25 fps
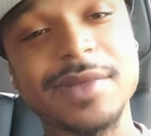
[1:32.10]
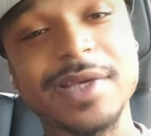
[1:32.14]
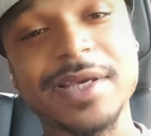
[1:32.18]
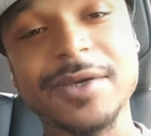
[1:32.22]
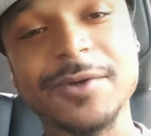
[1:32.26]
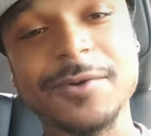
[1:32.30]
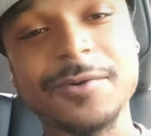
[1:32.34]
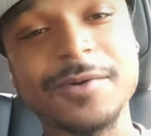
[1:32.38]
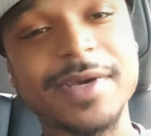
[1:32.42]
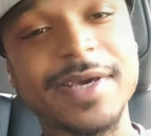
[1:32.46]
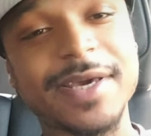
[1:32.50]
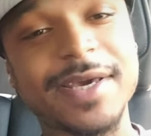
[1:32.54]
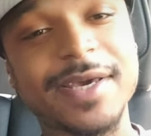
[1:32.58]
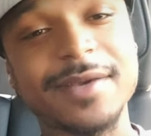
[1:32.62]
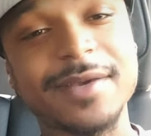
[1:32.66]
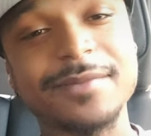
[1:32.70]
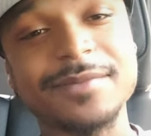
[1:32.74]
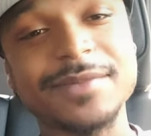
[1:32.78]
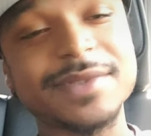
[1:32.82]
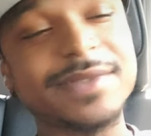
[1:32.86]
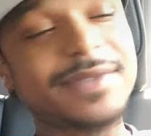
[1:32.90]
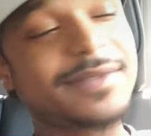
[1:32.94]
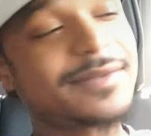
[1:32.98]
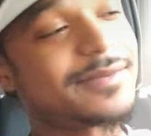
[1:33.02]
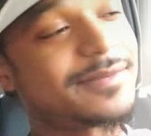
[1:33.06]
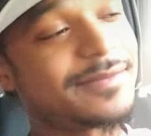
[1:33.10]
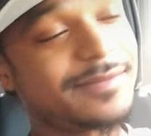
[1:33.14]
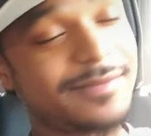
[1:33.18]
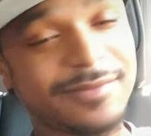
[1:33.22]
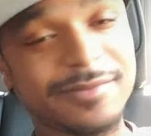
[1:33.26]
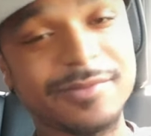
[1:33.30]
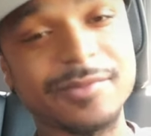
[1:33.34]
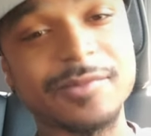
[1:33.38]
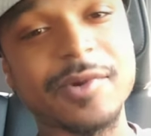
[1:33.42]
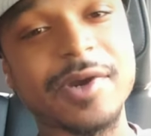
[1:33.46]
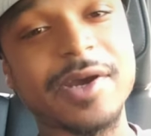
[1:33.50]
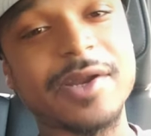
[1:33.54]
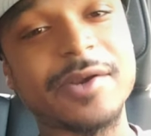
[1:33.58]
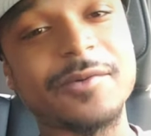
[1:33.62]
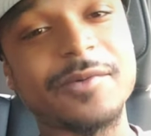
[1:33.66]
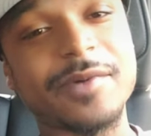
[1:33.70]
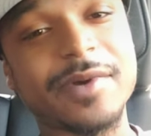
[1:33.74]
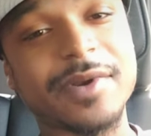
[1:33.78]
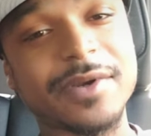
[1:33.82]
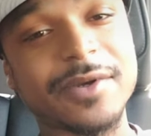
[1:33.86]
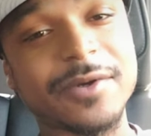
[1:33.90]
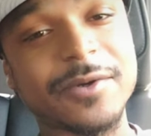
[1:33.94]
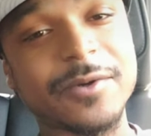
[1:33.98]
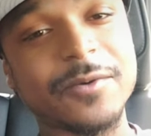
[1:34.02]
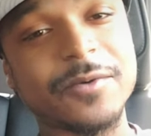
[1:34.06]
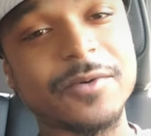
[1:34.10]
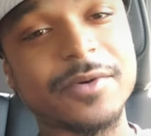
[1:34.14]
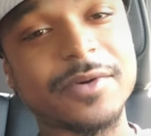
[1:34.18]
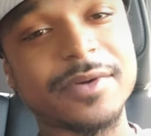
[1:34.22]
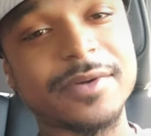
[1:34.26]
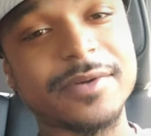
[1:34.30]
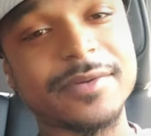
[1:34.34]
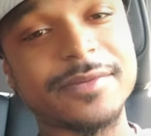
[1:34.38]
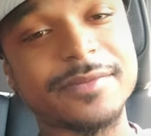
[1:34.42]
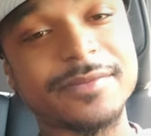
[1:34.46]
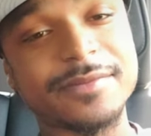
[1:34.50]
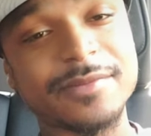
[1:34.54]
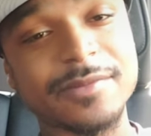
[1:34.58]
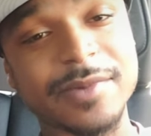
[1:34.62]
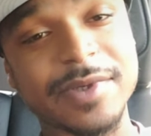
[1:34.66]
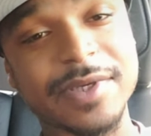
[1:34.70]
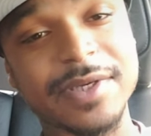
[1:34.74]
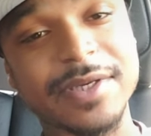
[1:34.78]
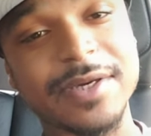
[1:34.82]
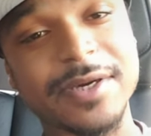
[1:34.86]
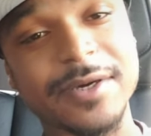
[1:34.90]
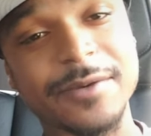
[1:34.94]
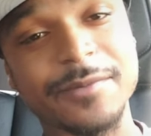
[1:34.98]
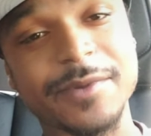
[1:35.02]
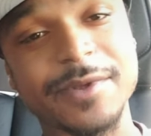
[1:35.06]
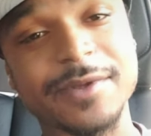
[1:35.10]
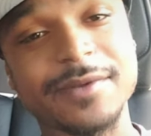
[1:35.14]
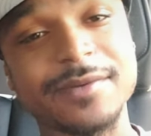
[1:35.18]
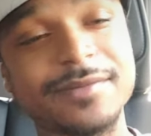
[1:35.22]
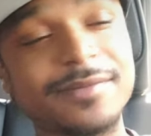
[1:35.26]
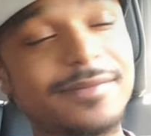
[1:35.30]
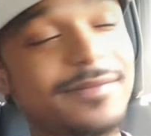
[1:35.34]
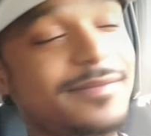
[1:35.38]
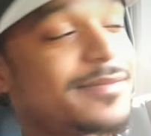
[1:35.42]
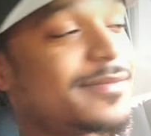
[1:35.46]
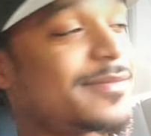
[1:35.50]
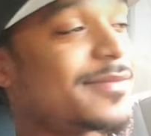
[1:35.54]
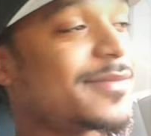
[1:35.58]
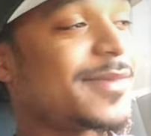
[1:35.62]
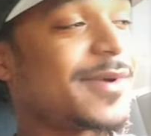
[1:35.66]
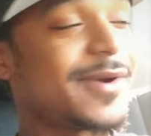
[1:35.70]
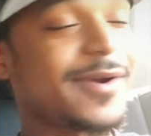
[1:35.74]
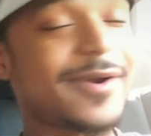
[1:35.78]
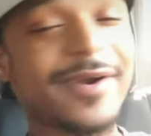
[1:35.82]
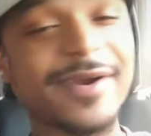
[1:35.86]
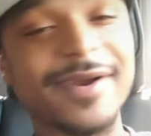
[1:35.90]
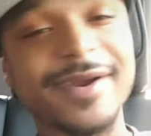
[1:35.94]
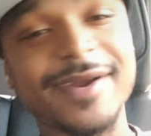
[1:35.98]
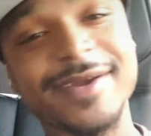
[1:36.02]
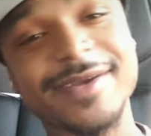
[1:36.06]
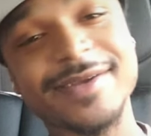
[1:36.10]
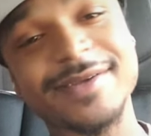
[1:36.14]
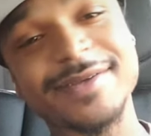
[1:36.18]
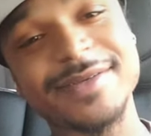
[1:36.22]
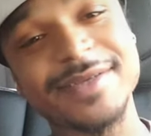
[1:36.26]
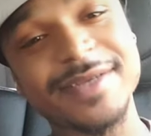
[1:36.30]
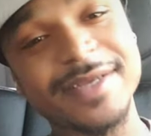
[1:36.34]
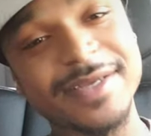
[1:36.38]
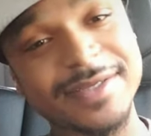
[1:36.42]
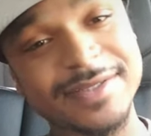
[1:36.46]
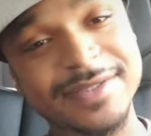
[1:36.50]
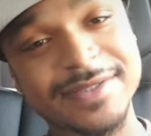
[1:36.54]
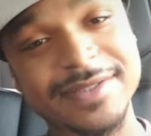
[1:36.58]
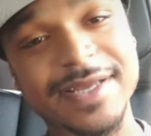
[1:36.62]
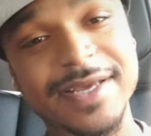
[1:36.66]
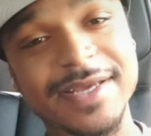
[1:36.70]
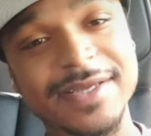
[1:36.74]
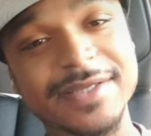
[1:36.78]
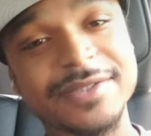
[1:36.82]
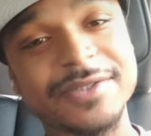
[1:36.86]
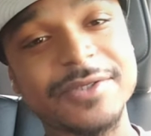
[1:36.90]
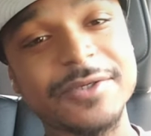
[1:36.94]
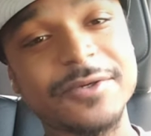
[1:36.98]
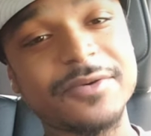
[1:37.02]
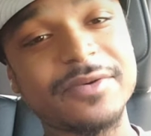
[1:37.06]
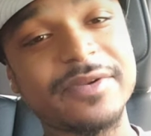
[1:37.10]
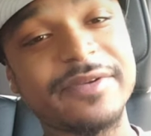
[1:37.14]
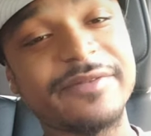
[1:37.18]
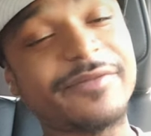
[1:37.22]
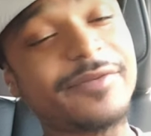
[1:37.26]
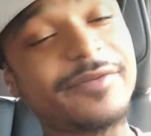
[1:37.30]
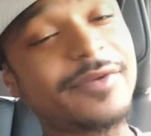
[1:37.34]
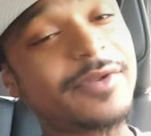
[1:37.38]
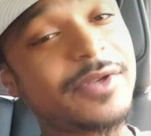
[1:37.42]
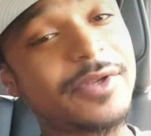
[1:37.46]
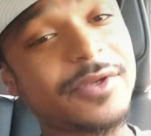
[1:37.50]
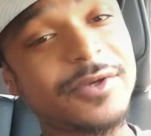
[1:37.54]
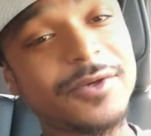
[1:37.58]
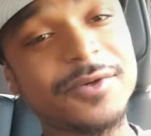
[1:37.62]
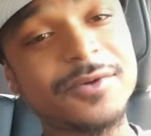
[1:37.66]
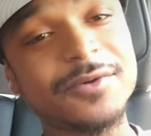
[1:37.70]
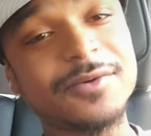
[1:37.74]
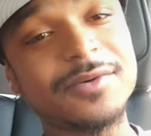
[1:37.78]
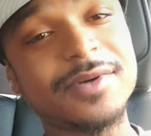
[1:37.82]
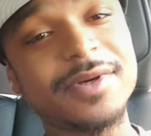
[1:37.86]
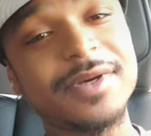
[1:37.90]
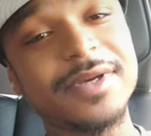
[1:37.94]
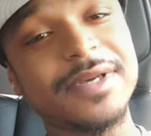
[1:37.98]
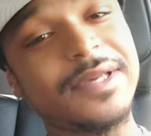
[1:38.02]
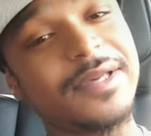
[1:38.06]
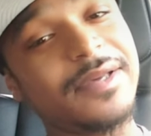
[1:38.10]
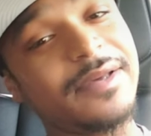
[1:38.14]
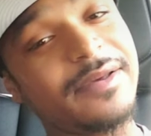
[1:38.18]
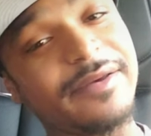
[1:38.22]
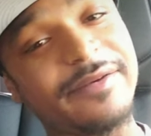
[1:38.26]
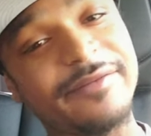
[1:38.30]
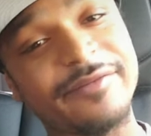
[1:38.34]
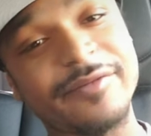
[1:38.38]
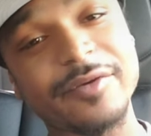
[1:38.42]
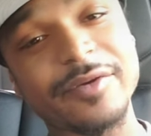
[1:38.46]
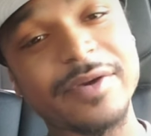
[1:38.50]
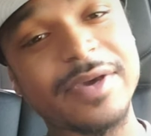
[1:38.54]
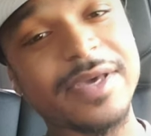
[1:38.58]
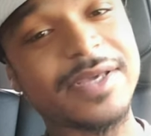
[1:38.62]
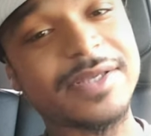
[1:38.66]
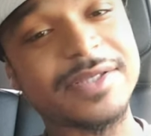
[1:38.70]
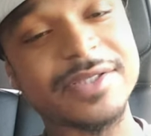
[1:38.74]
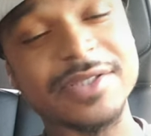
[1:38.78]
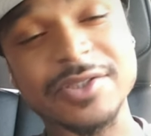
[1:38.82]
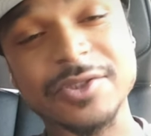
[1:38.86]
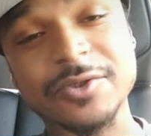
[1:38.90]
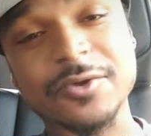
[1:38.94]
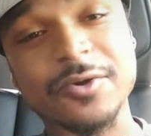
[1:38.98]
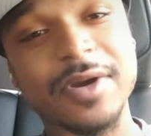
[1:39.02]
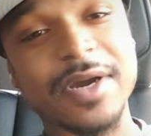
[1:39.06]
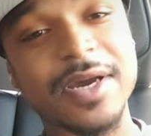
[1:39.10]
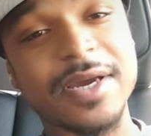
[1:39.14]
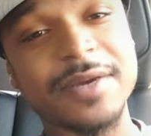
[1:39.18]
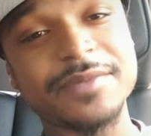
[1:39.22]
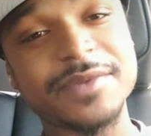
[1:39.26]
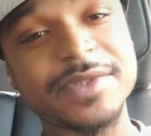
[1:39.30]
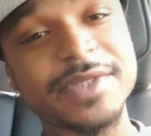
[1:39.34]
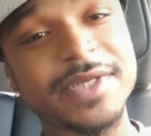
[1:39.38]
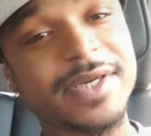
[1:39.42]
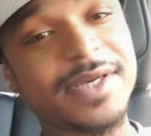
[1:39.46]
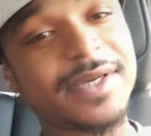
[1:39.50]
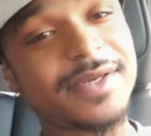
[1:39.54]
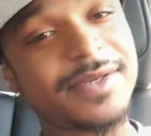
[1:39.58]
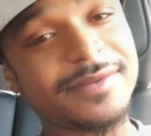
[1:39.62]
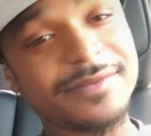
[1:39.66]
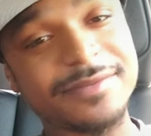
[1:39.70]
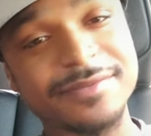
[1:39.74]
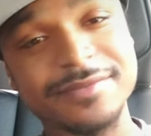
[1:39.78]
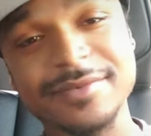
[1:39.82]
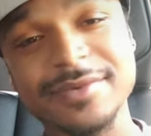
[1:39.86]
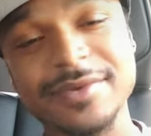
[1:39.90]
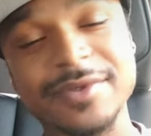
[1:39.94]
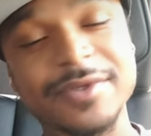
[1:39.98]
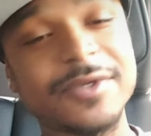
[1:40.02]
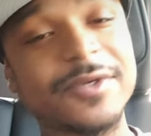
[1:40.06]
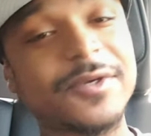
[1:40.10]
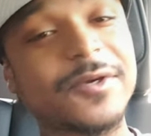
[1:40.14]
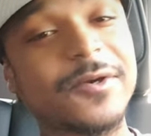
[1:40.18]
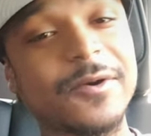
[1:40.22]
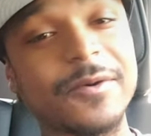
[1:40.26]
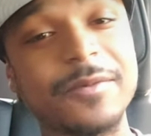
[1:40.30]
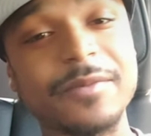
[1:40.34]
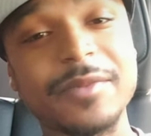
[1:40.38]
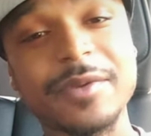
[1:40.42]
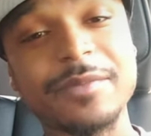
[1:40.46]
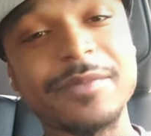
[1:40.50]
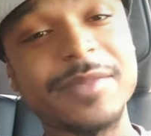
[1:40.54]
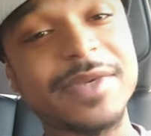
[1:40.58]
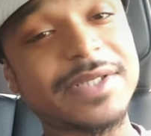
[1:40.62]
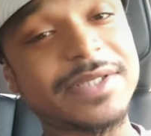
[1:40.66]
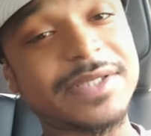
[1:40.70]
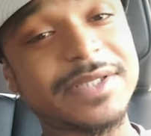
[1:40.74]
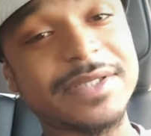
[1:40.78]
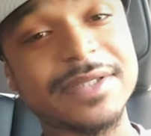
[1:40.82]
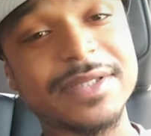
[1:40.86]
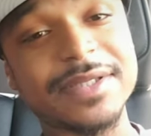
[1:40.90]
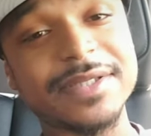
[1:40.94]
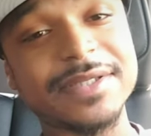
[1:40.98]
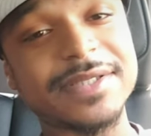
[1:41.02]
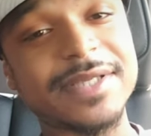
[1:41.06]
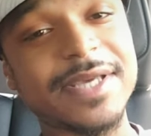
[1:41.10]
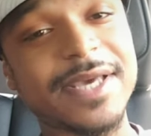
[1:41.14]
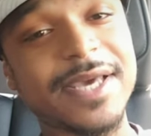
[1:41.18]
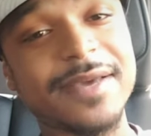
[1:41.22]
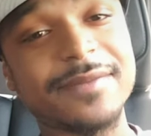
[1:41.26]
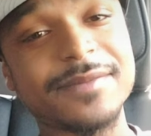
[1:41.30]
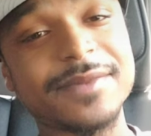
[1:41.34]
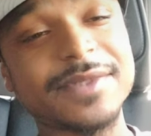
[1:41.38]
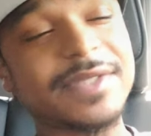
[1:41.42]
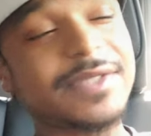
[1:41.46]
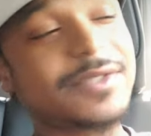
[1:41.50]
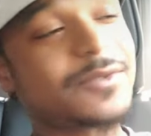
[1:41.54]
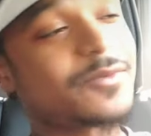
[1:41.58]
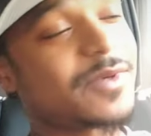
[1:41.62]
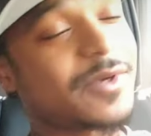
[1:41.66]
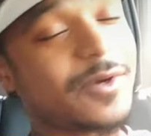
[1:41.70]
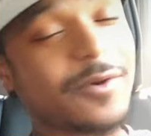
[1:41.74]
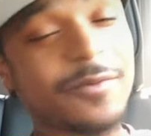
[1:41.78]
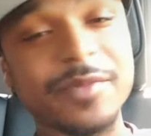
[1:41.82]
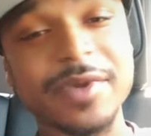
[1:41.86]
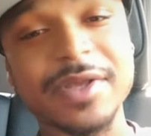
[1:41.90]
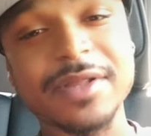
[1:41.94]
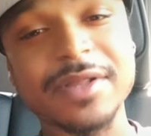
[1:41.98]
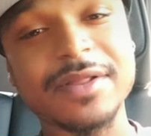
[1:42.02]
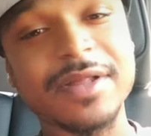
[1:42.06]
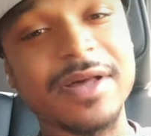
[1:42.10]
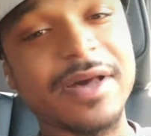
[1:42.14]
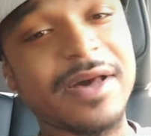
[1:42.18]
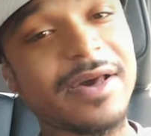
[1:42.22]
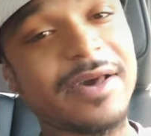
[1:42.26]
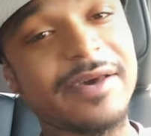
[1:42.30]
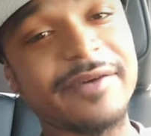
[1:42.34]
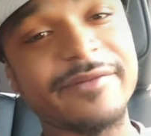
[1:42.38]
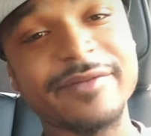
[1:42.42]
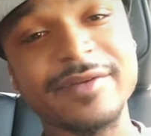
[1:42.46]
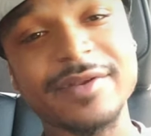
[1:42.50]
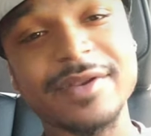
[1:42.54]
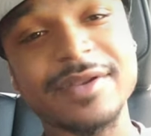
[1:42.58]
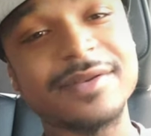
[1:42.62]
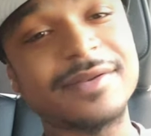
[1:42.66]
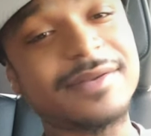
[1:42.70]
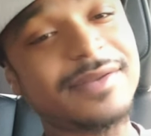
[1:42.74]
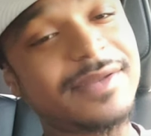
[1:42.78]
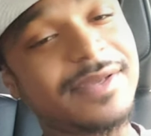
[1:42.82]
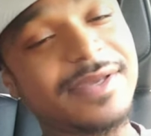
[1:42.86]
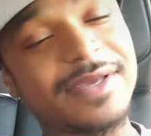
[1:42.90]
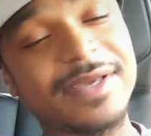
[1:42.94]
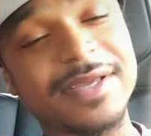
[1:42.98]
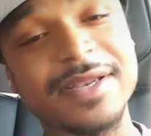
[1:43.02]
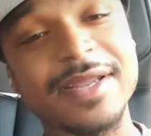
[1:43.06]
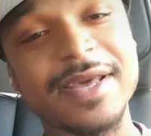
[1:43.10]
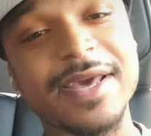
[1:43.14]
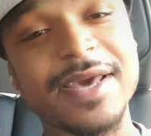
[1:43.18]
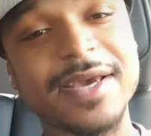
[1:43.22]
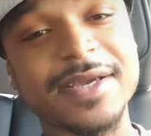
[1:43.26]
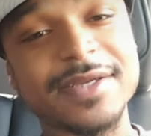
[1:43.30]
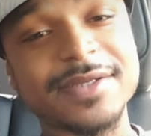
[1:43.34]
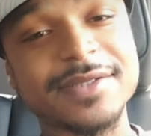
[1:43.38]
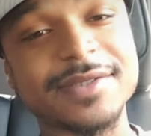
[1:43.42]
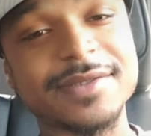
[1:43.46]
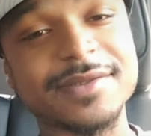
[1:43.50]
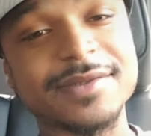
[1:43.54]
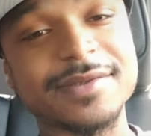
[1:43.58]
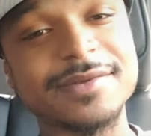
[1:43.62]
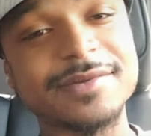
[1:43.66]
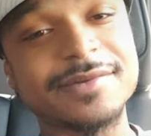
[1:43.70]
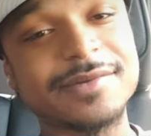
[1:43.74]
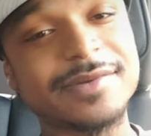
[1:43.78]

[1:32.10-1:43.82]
Eagle games right around the corner. We coming. Alright, stay tuned if you're new. If you ain't subscribed yet, you're going to be missing these games, because we're going to be live and in action.